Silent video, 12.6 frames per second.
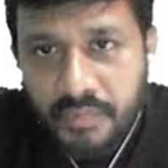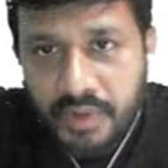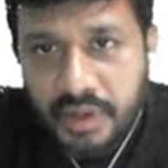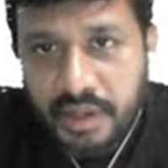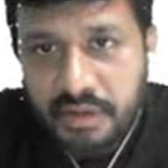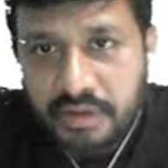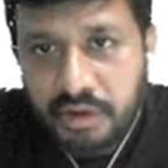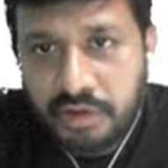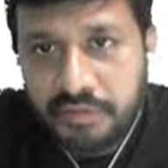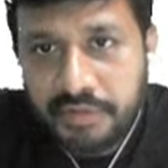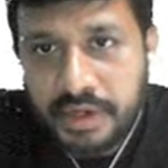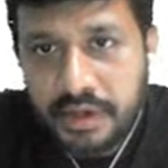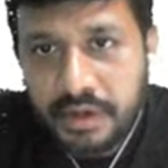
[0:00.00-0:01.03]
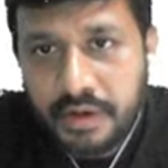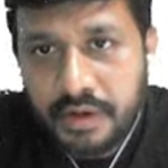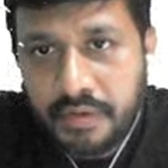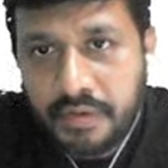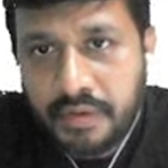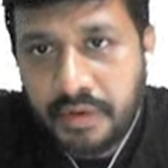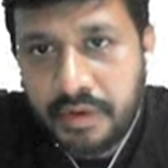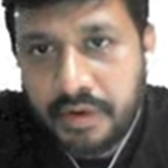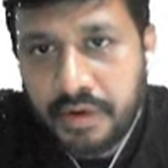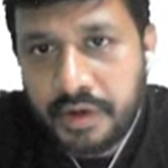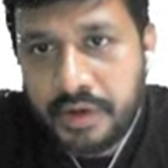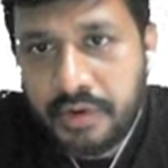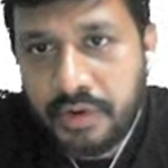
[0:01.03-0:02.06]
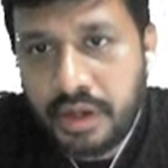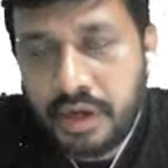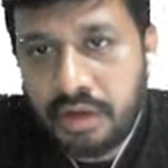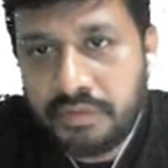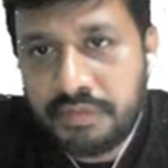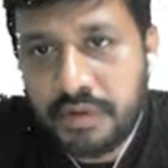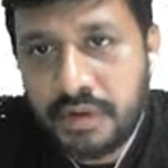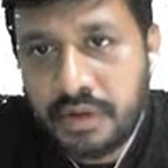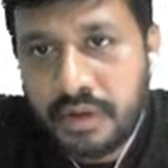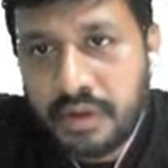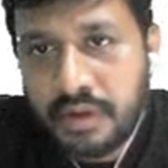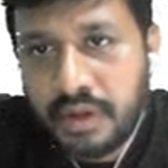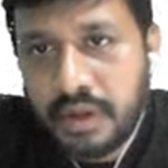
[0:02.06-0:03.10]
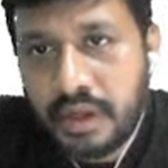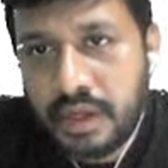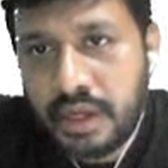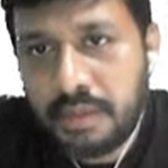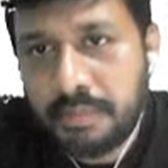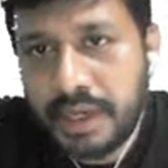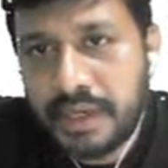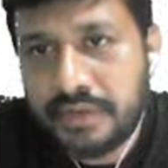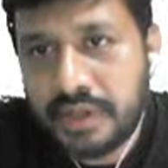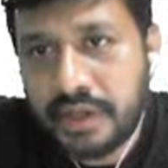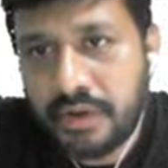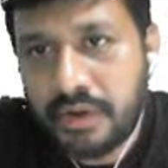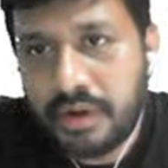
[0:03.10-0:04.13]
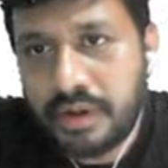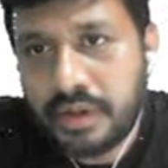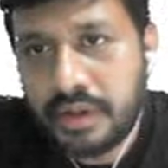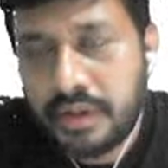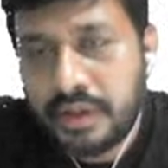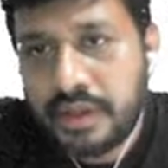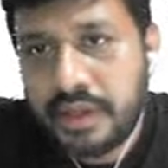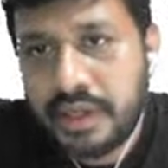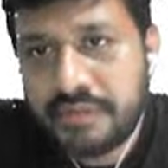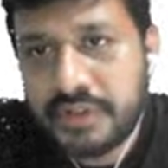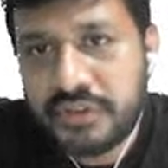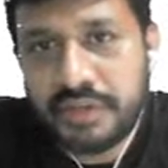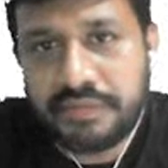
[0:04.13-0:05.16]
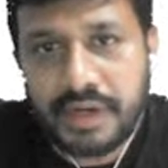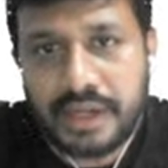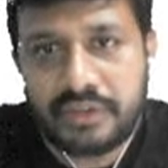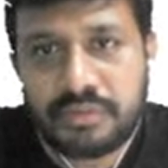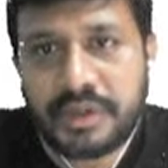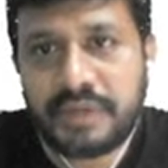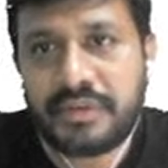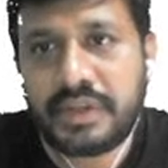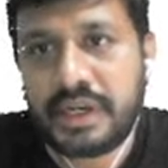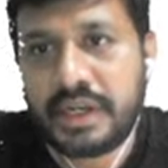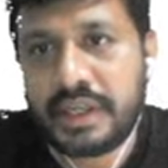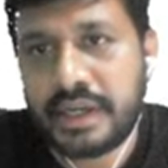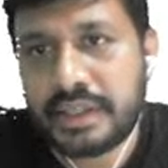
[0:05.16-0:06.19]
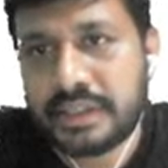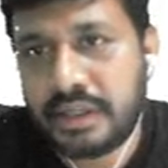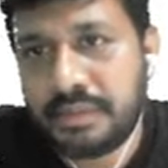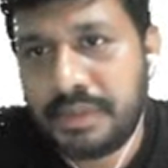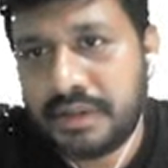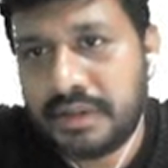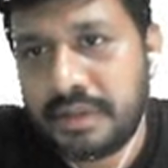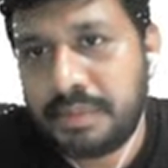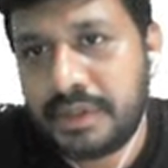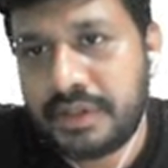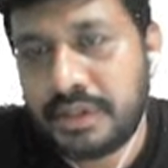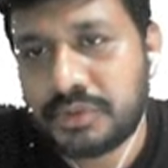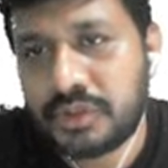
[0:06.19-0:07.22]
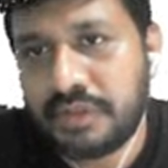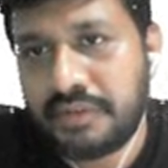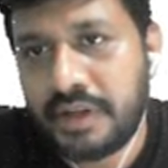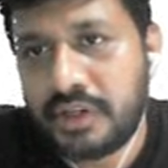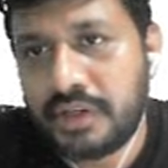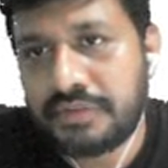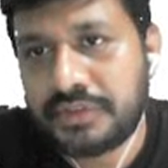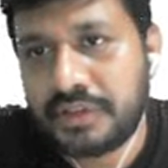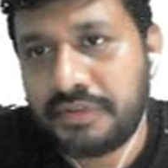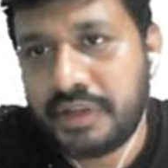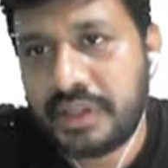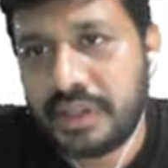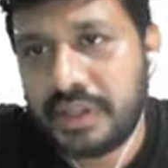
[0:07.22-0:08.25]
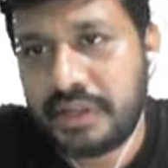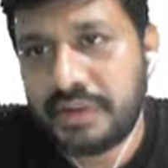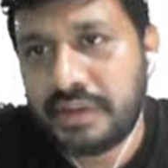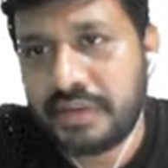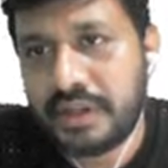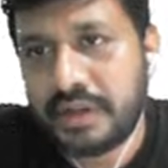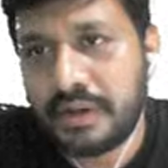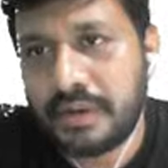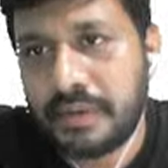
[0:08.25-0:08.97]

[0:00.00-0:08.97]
X of n into del of n minus n naught. If the shift lies between the integration limits, simply substitute the value of shift in the given signal.